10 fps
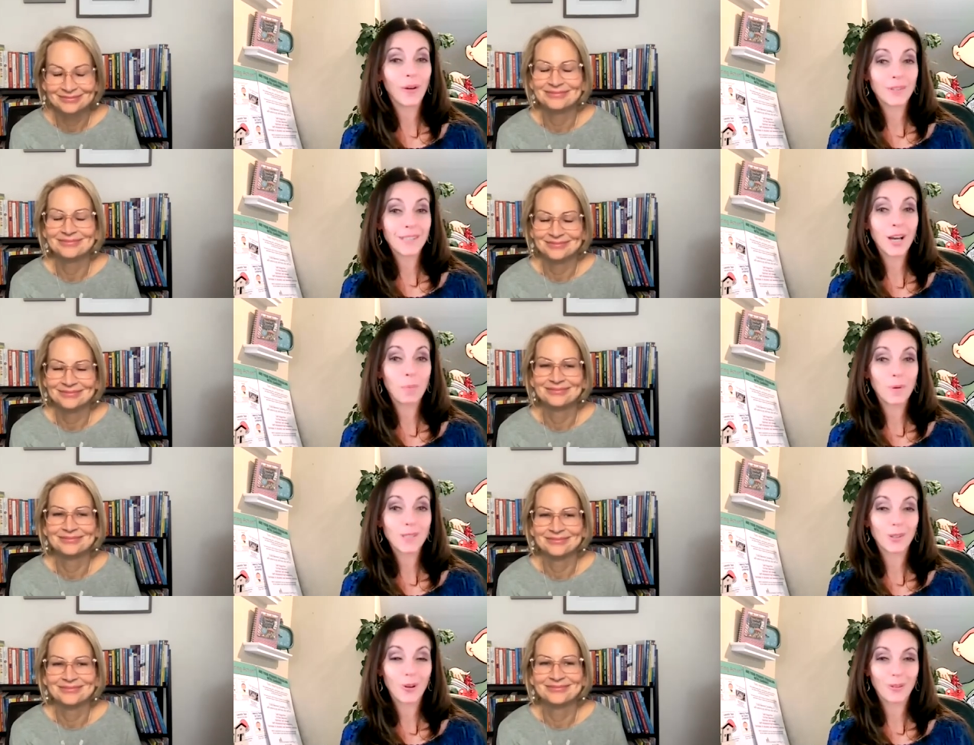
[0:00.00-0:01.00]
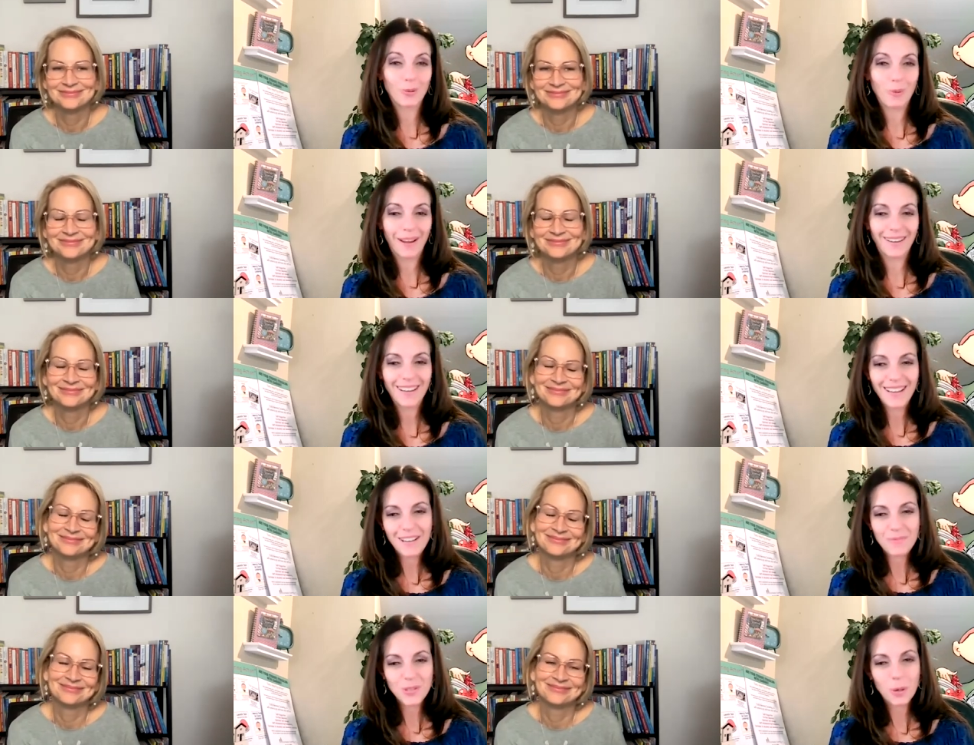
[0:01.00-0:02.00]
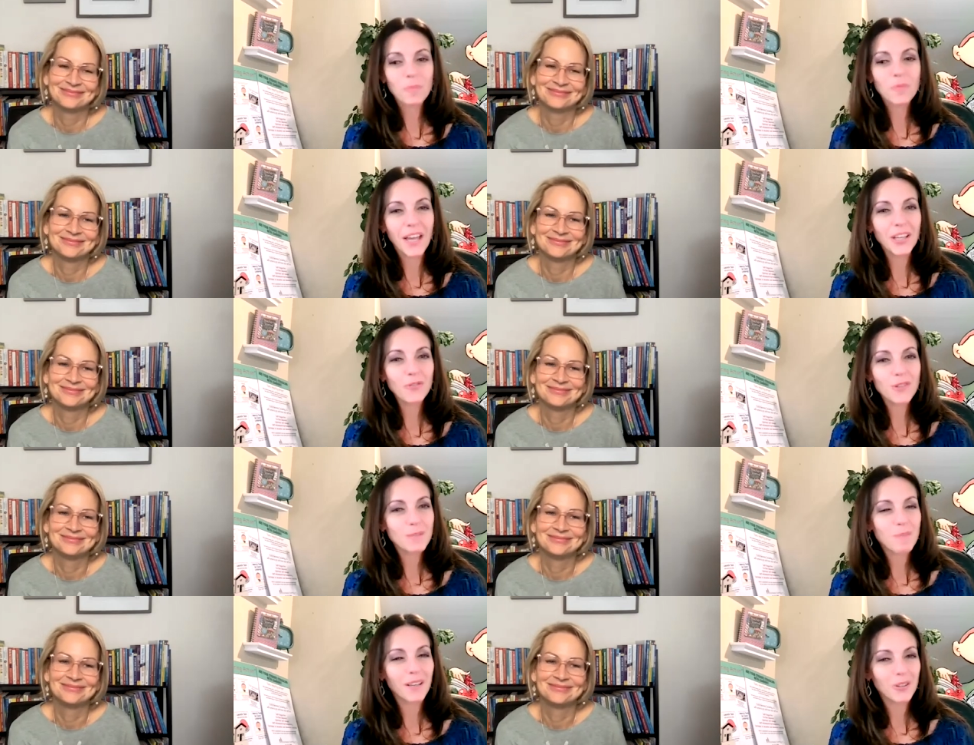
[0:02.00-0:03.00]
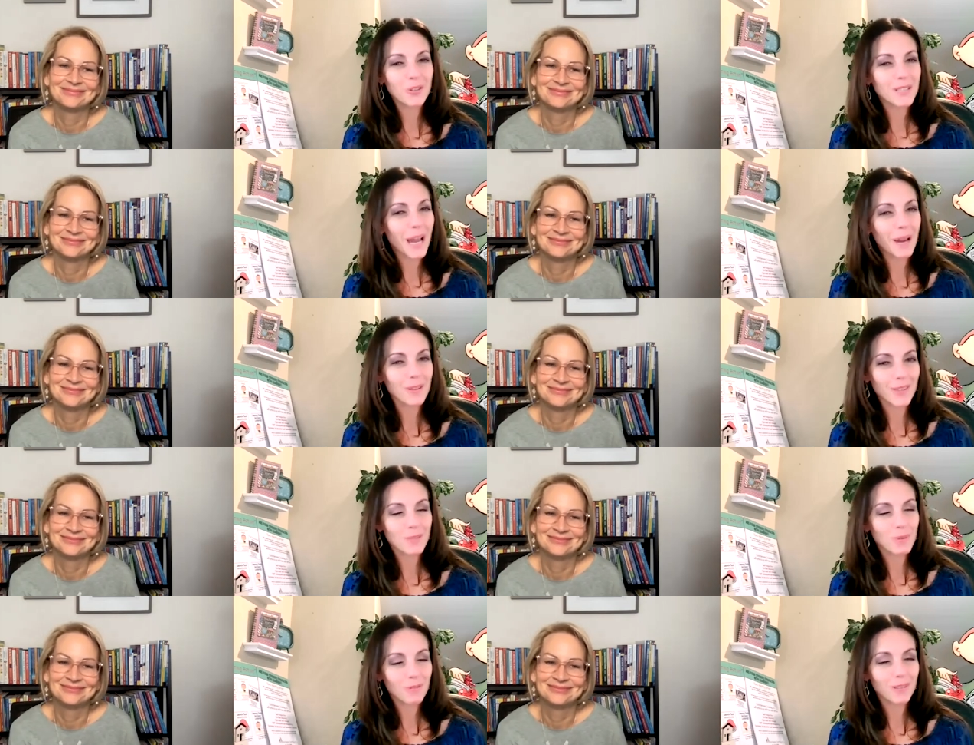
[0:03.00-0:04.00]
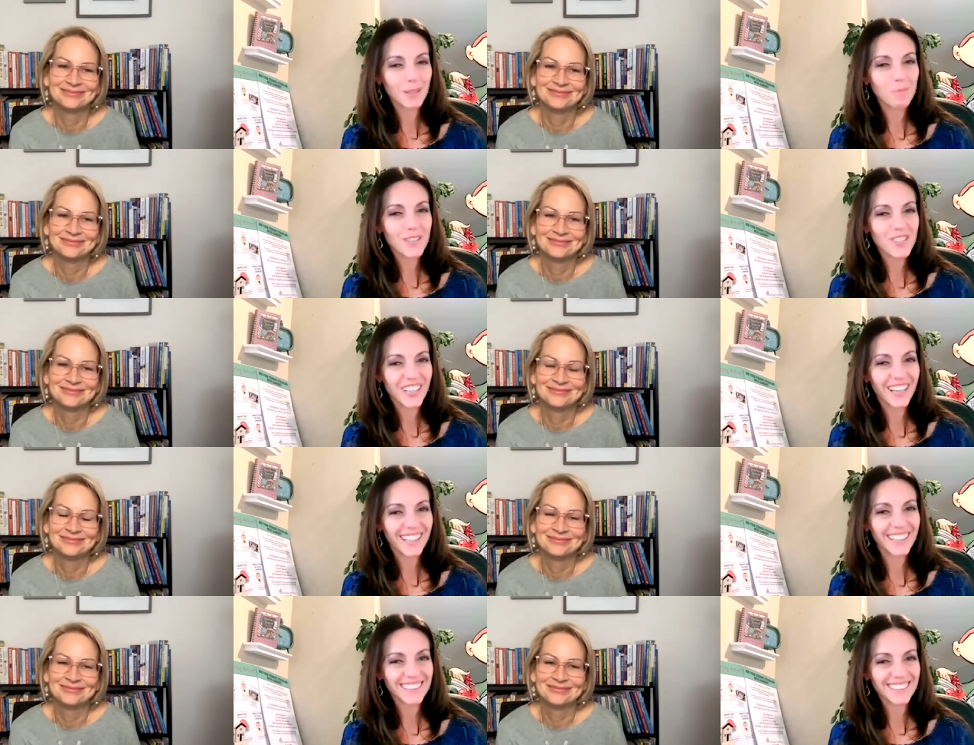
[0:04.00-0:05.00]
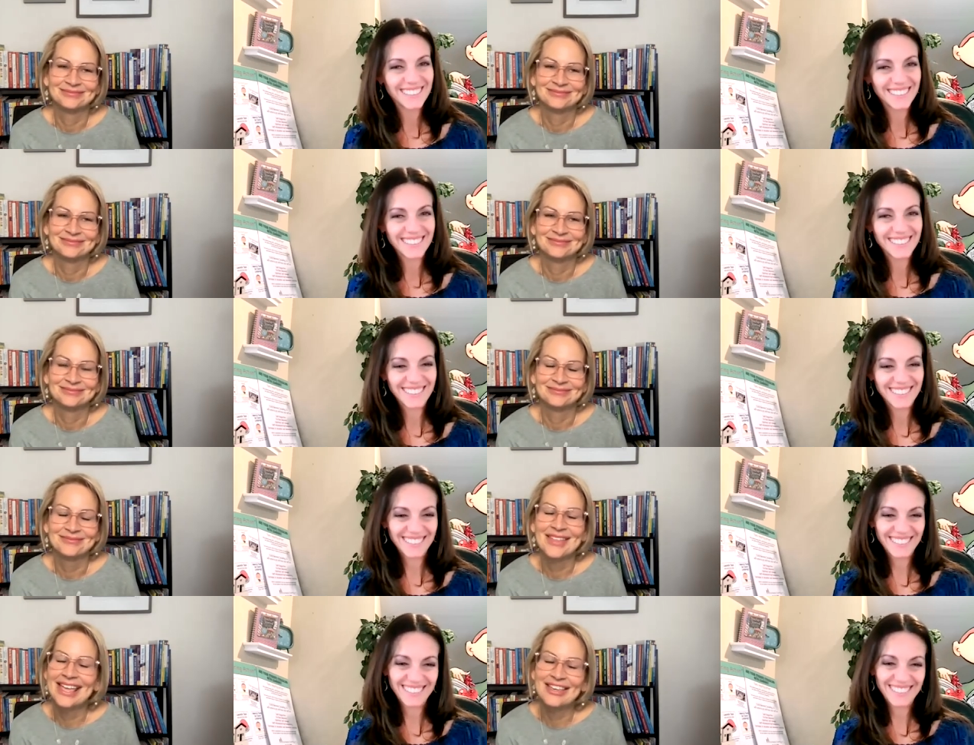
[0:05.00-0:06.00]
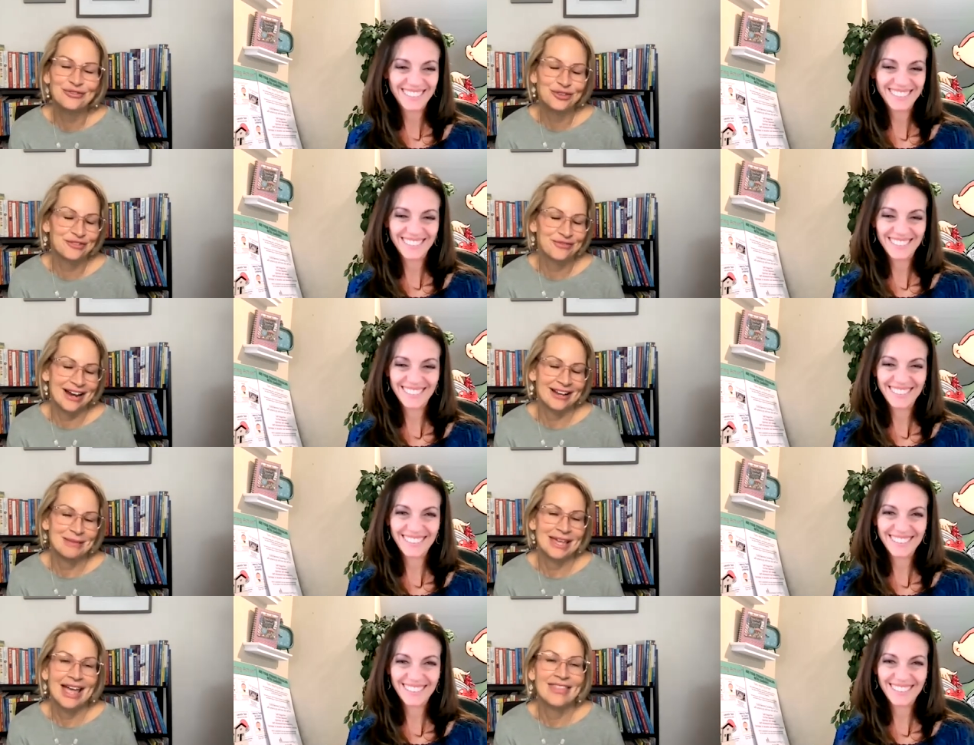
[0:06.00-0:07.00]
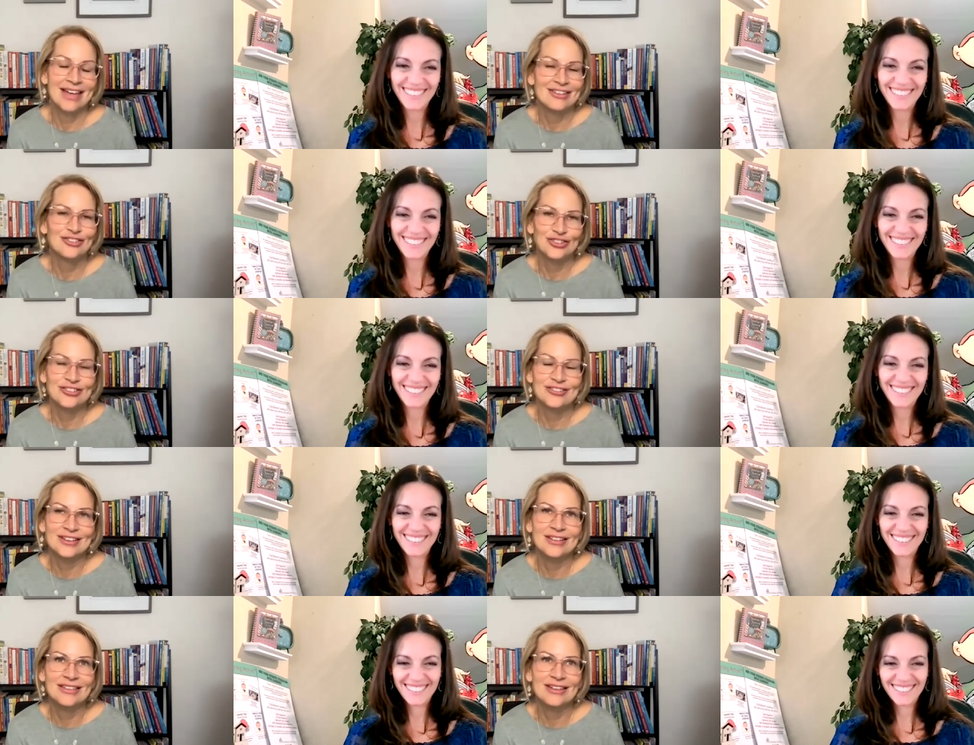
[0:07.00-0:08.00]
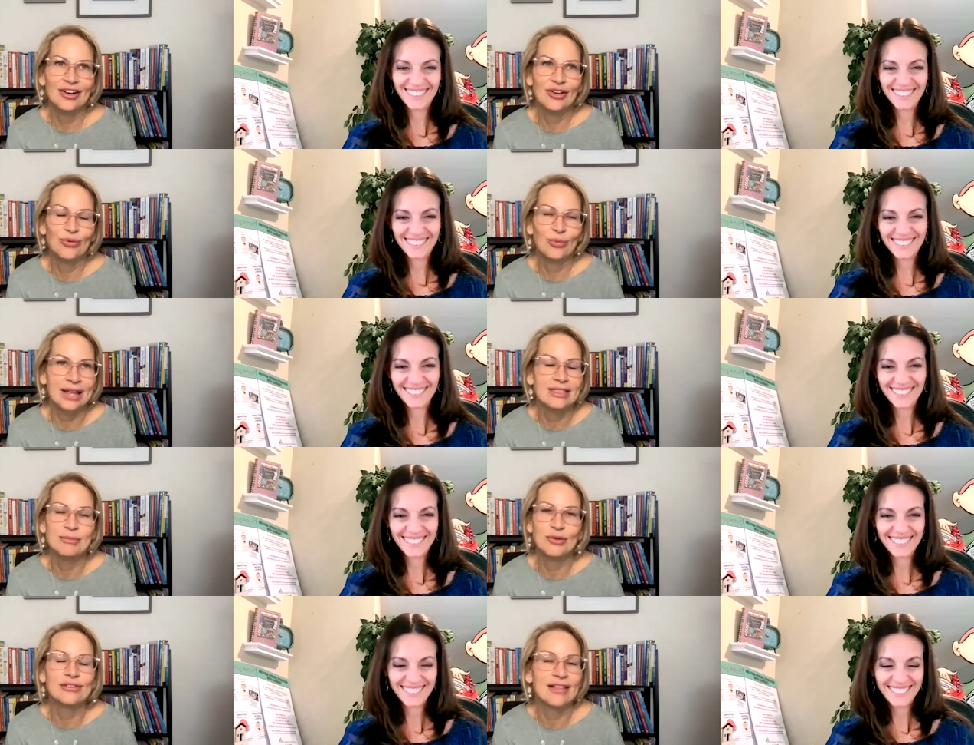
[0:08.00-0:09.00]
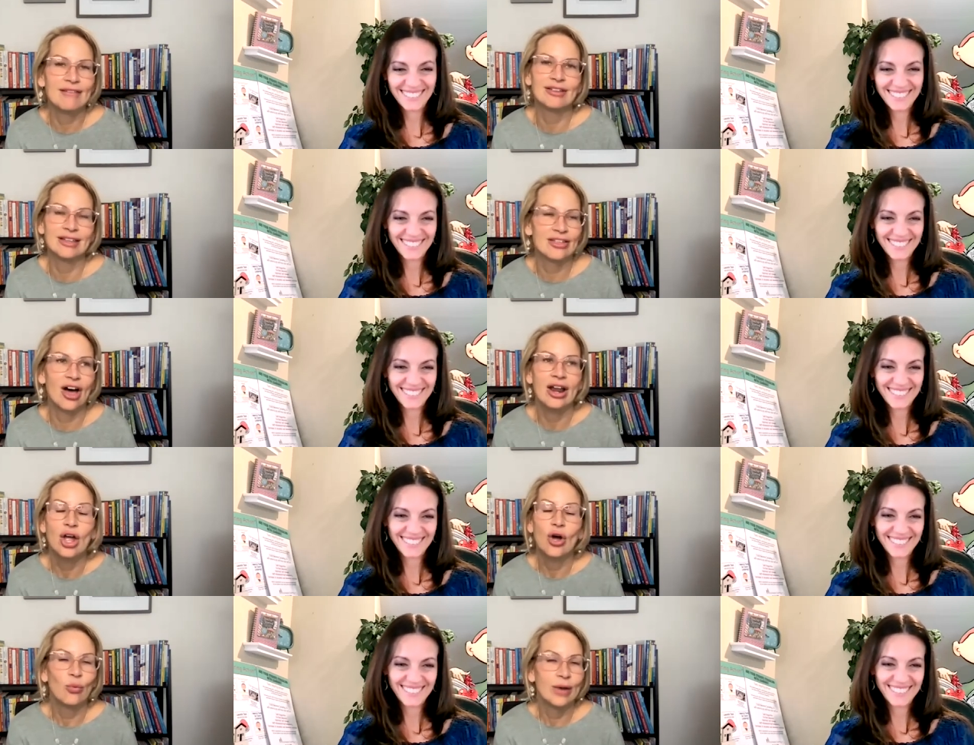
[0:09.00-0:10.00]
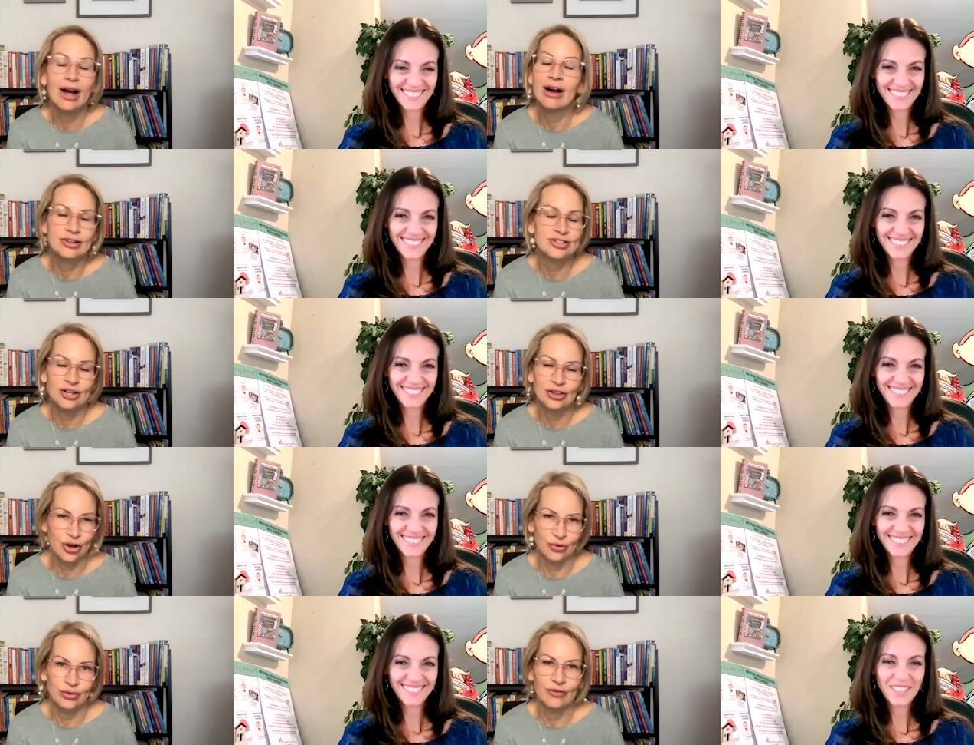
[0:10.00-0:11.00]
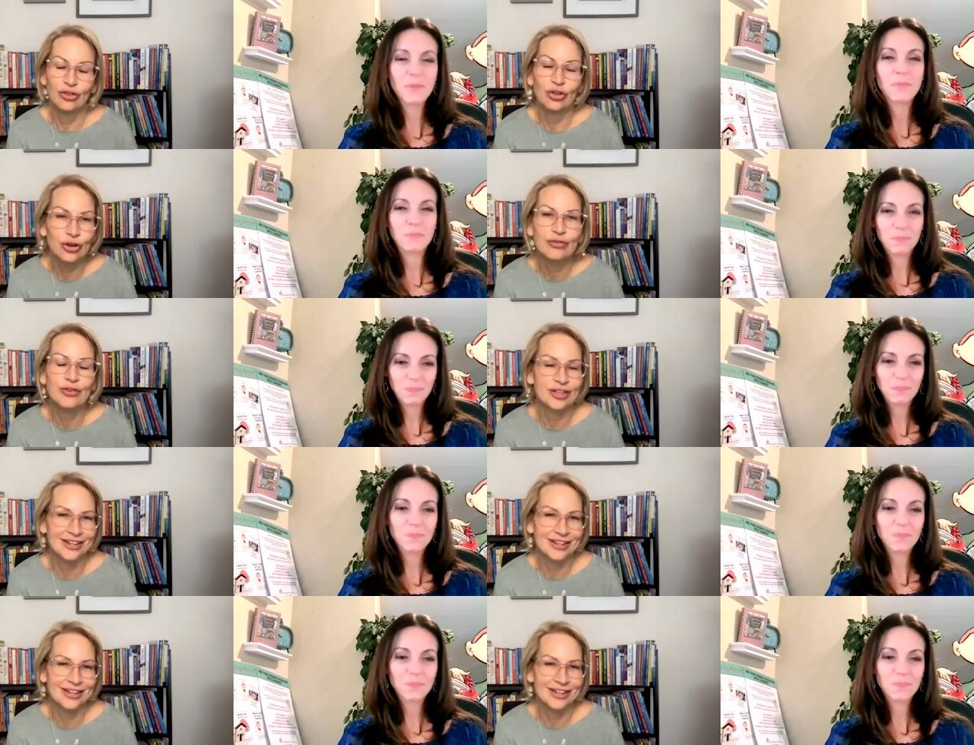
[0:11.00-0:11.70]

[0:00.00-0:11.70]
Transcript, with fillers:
Speaker 1: there to help us along the way. So, thank you for spending your time with us. We really appreciate it.
Speaker 2: Thank you for inviting me. And that is just right the most lovely thought. We aren't alone. Look for the